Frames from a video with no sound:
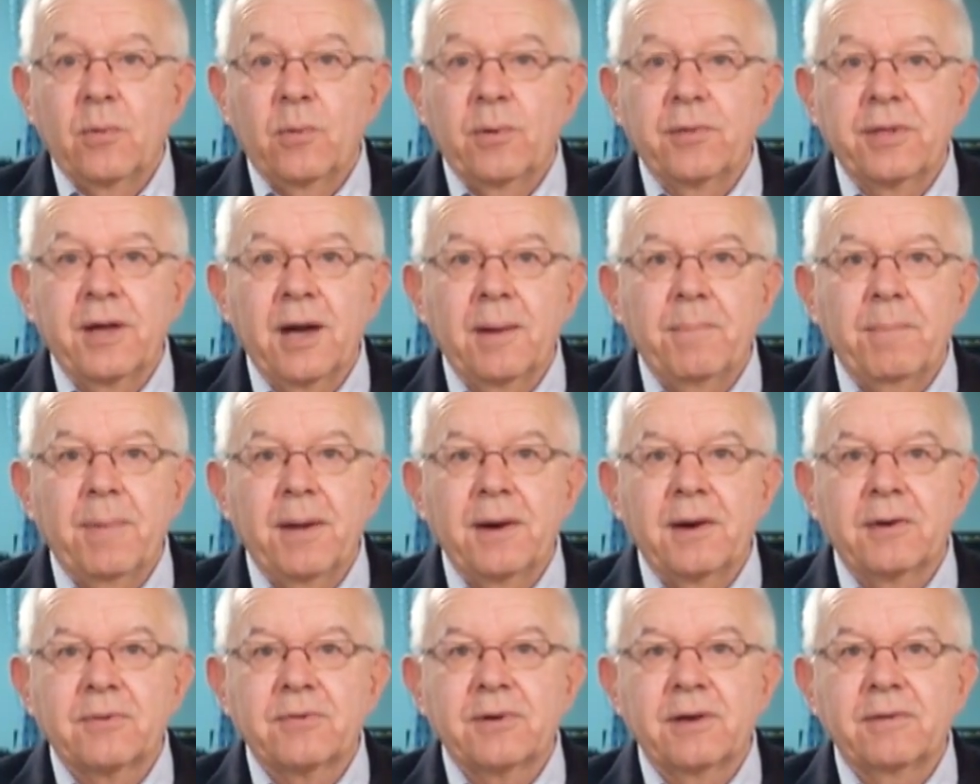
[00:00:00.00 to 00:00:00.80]
Without
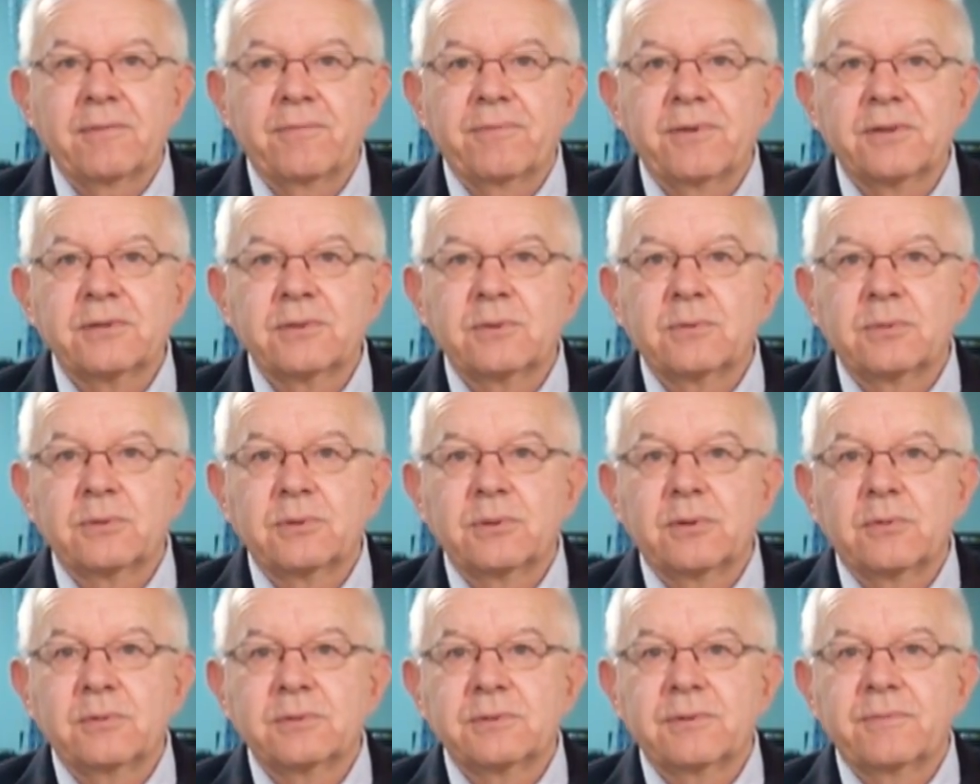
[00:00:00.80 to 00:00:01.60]
monetary and fiscal
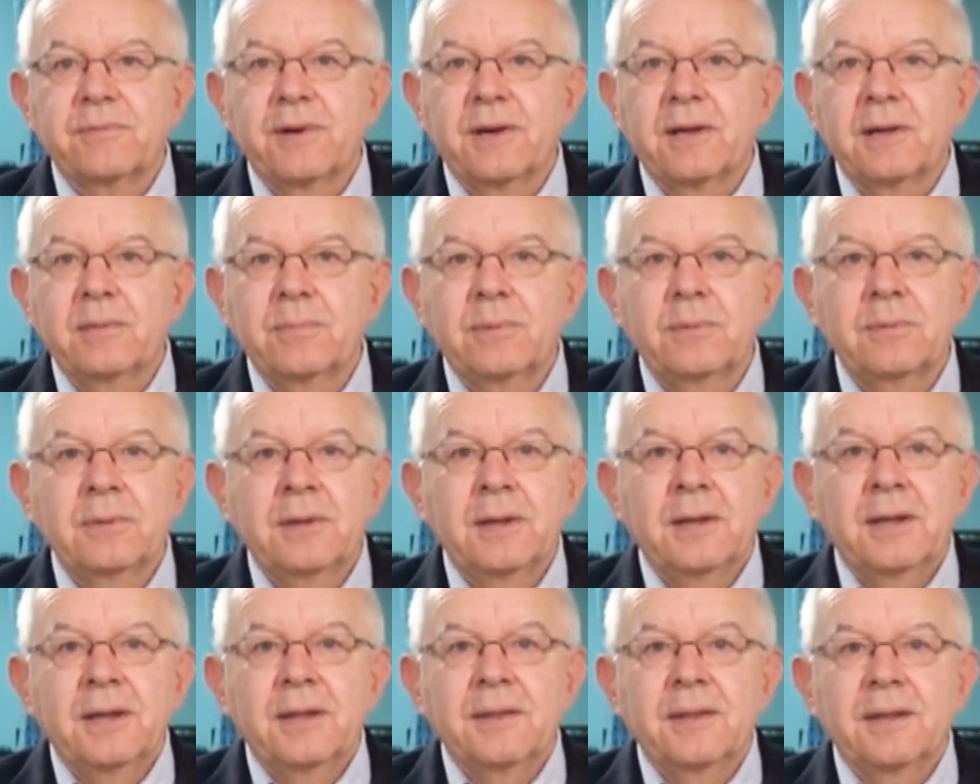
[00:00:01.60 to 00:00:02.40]
tools
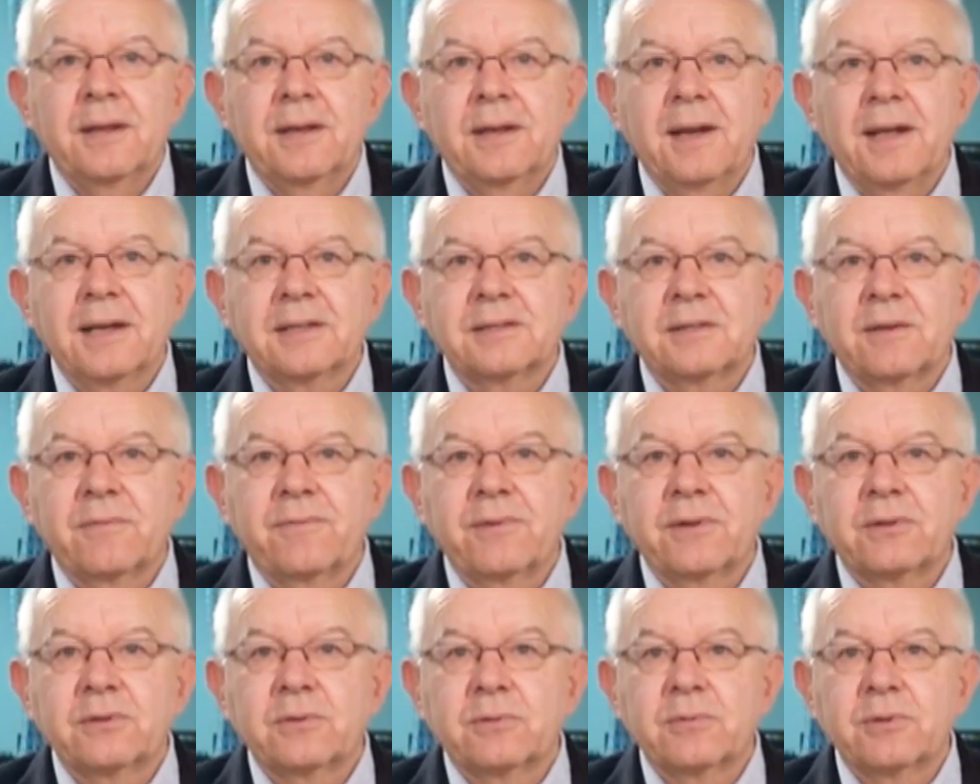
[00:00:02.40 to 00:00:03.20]
available, the next
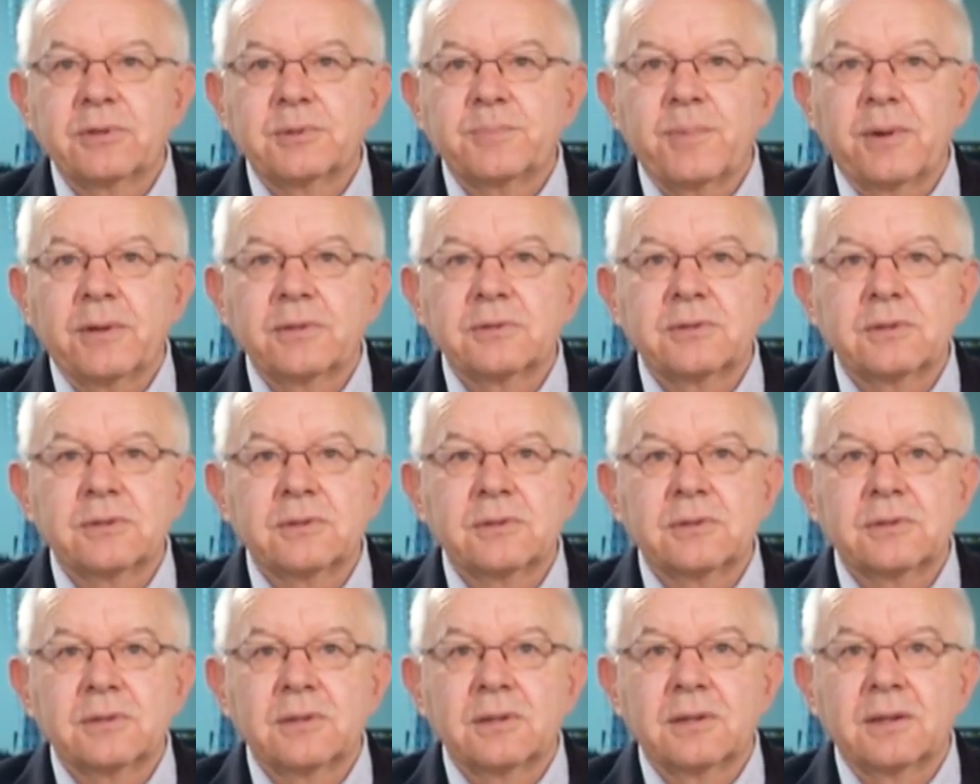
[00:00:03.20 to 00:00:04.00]
official
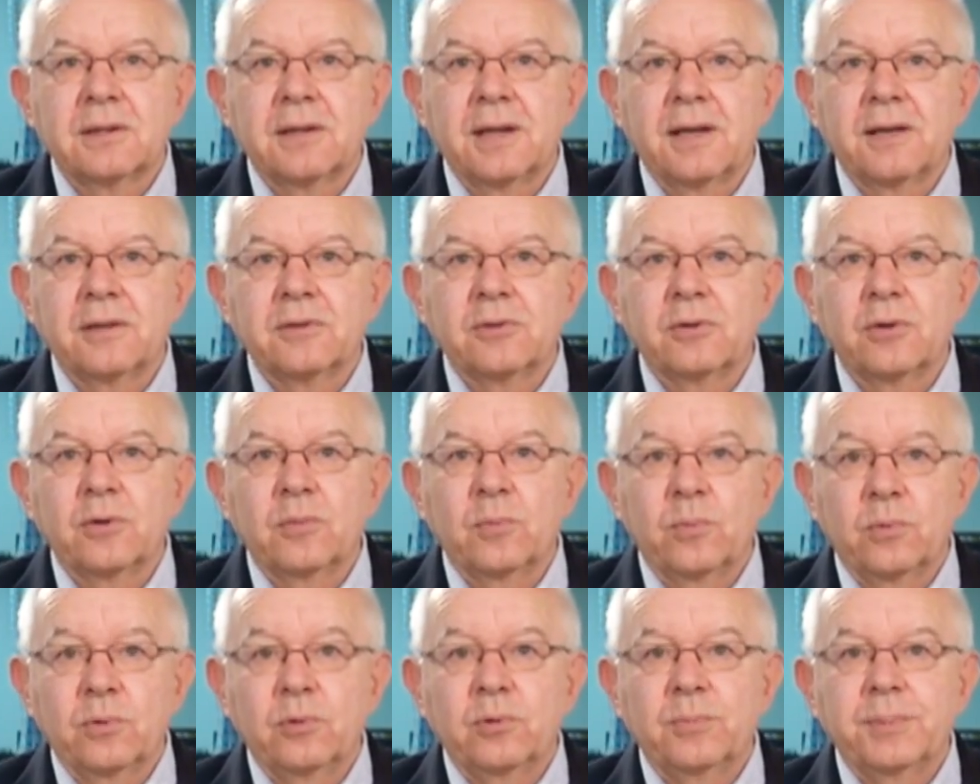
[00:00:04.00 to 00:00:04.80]
responses to the
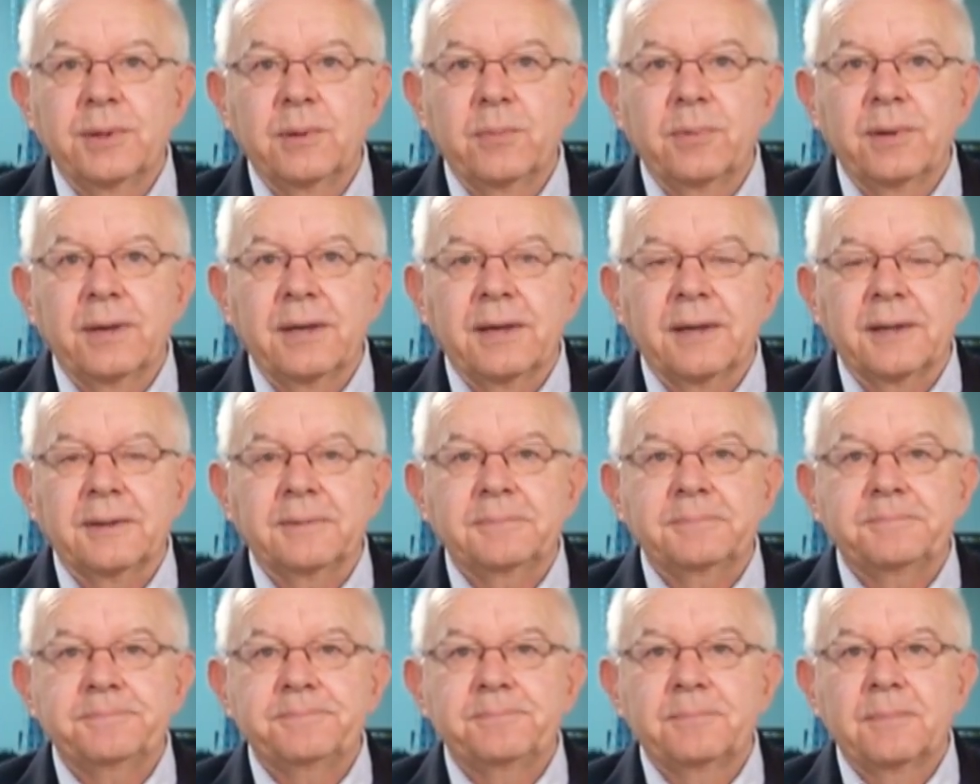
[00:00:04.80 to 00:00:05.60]
downturn will be weak.
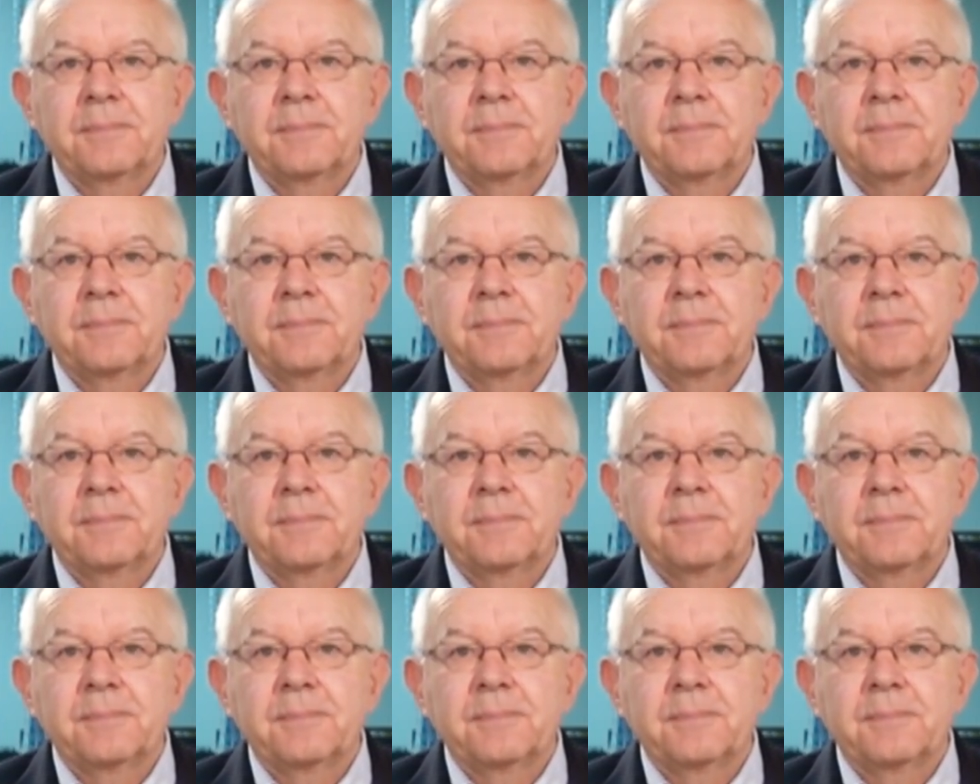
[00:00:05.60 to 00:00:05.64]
